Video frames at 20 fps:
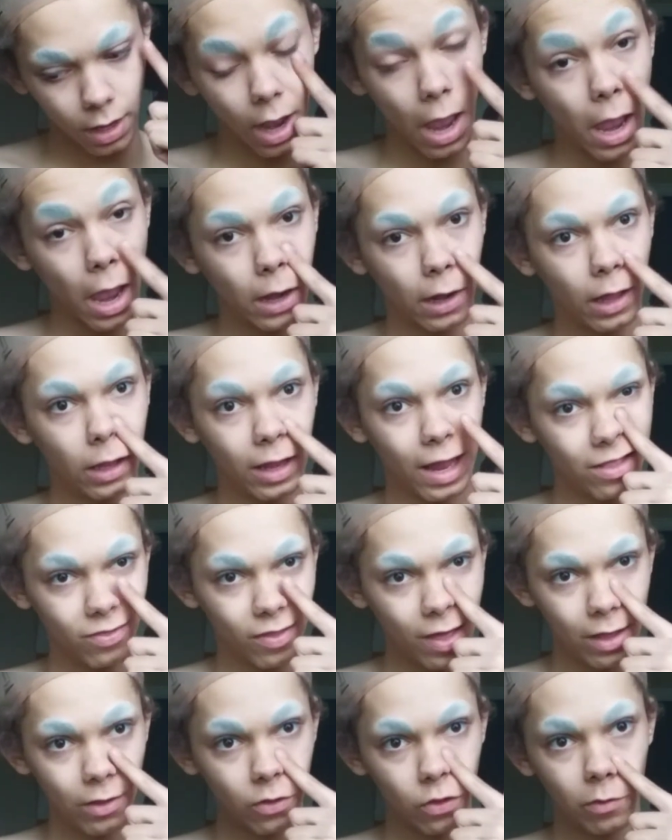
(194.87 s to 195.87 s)
I liked
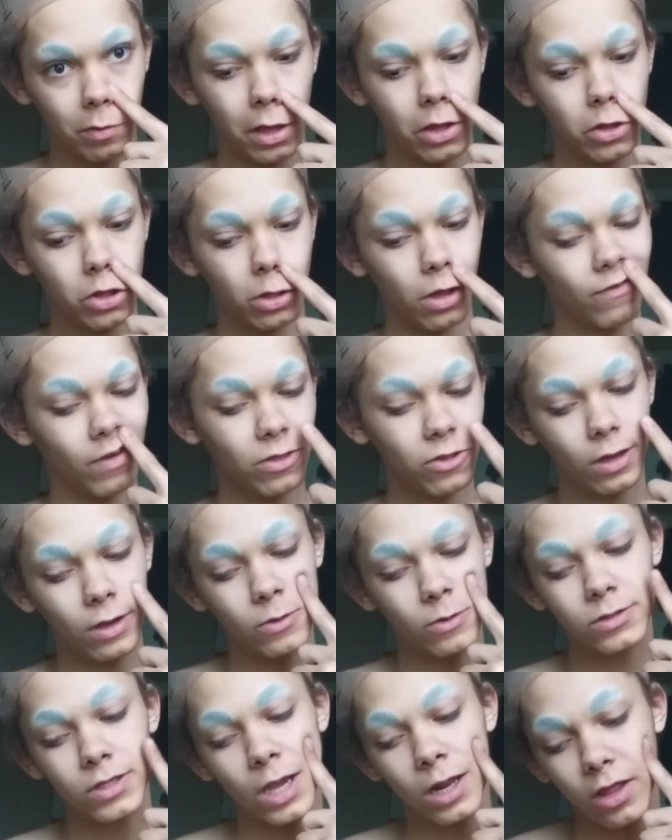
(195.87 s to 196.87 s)
that so much, eventually I
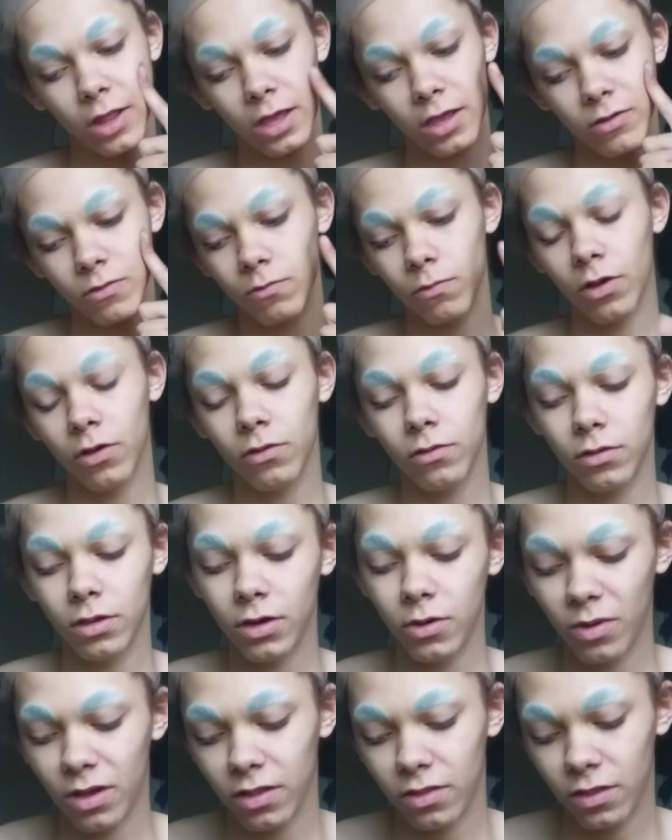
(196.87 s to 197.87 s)
was kind of well, you know
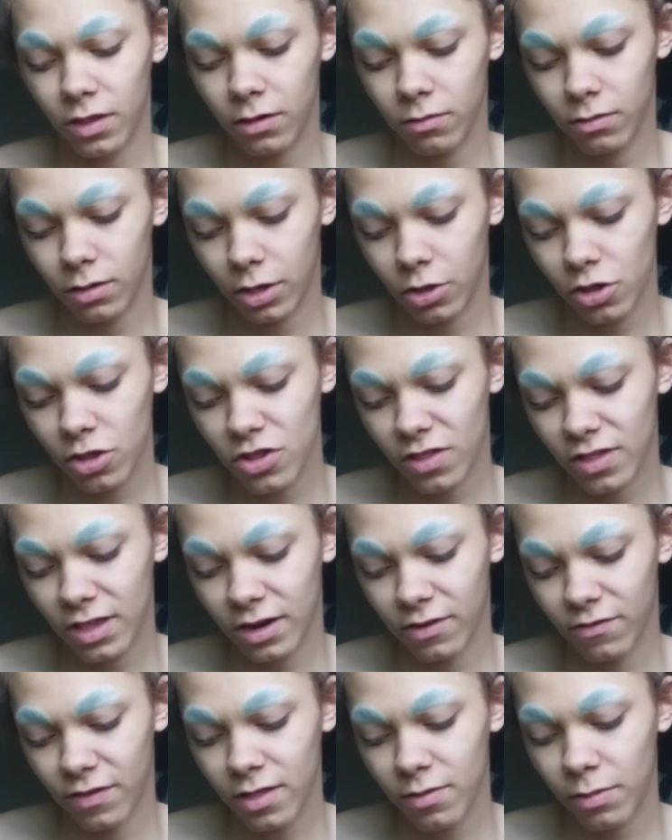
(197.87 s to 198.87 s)
what, then I should just get a
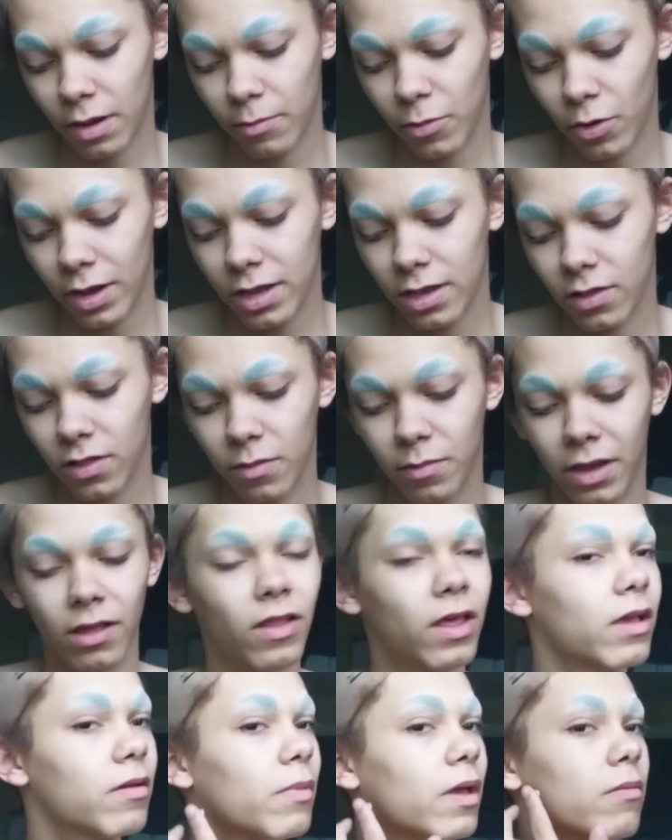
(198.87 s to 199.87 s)
face primer, right? Because it might
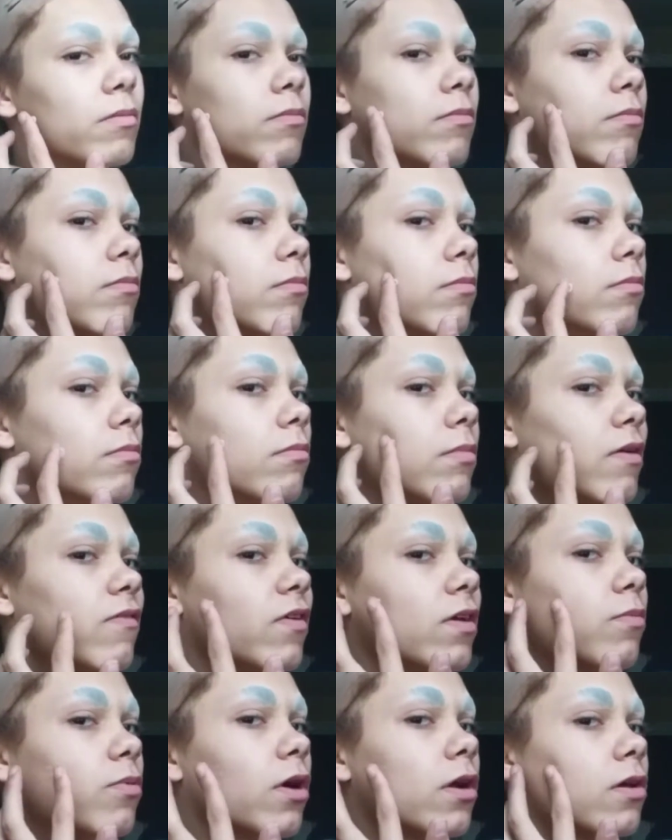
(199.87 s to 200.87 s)
make my face
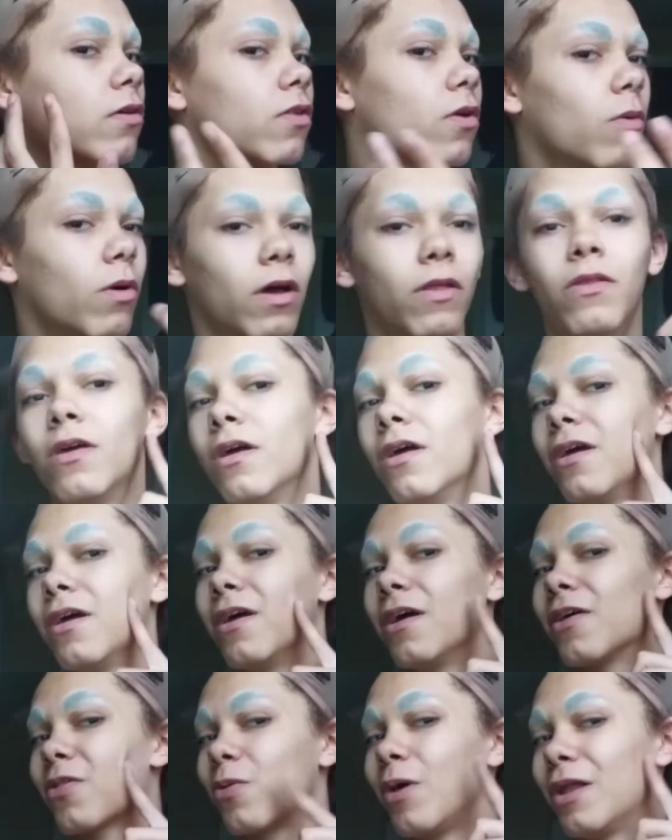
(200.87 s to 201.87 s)
products go on
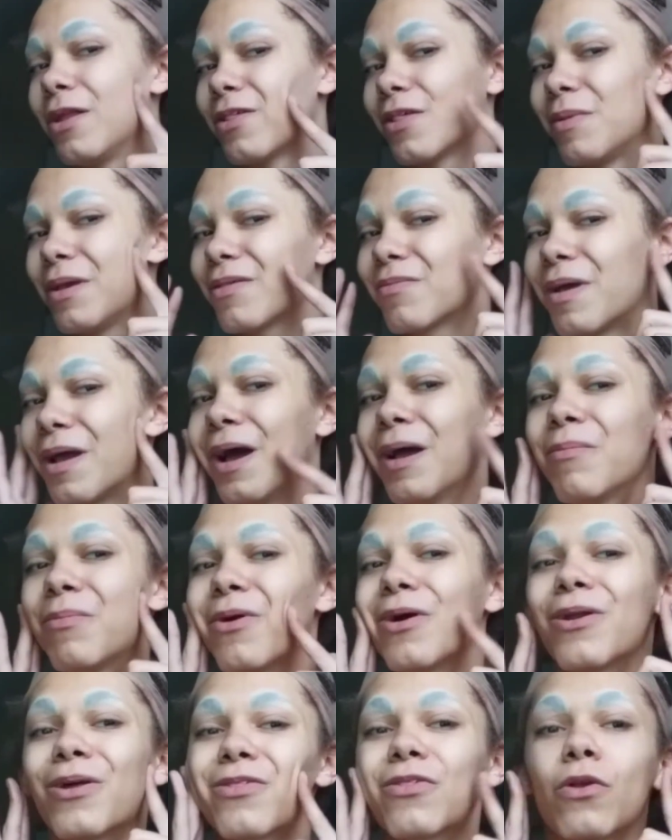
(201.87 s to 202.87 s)
as well as it makes my eye
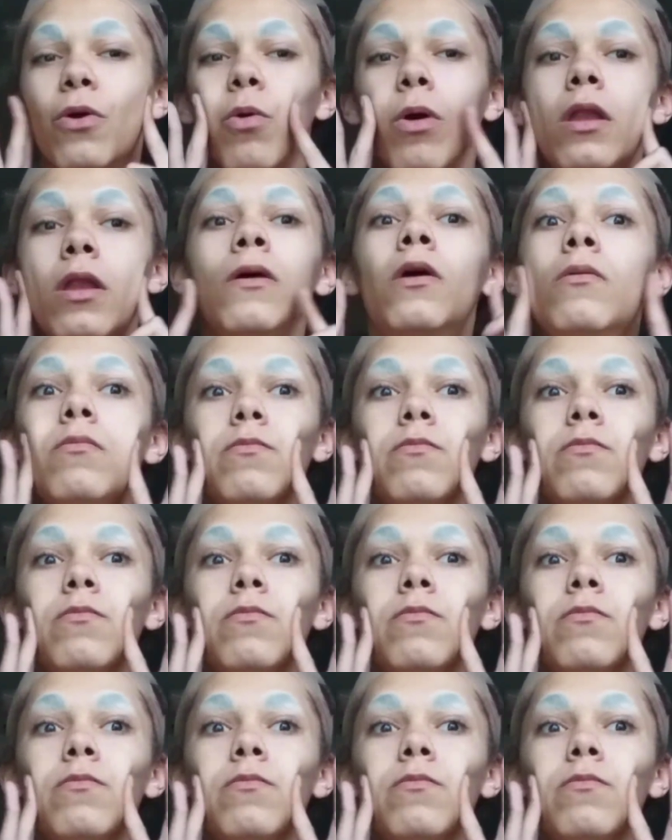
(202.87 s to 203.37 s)
products go on.